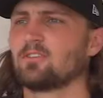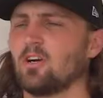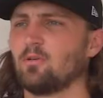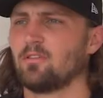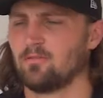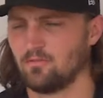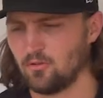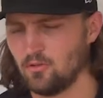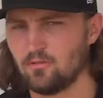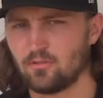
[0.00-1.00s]
to go is
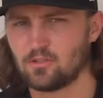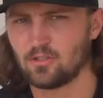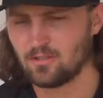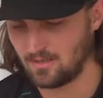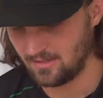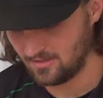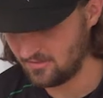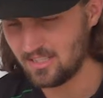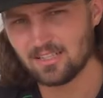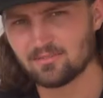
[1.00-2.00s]
food for sure. I love
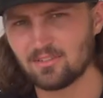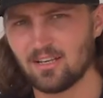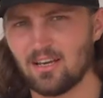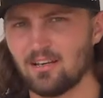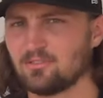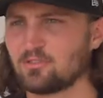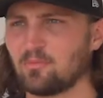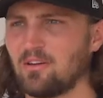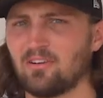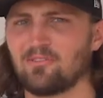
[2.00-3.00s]
eating. Yeah, it's
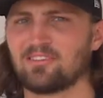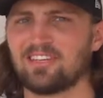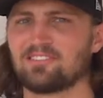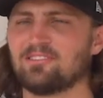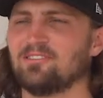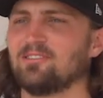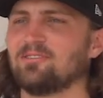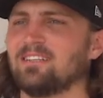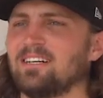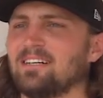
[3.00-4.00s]
one of my favorite things to do.
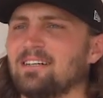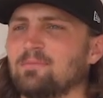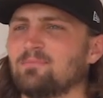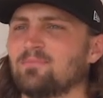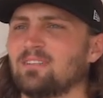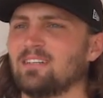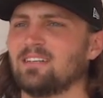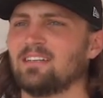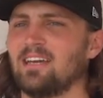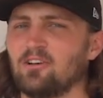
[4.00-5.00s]
Um,
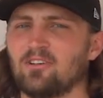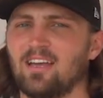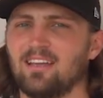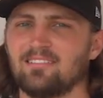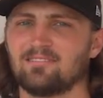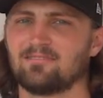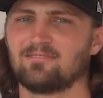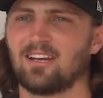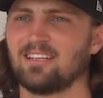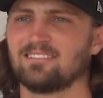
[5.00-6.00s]
internet,
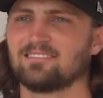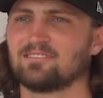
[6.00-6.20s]
right?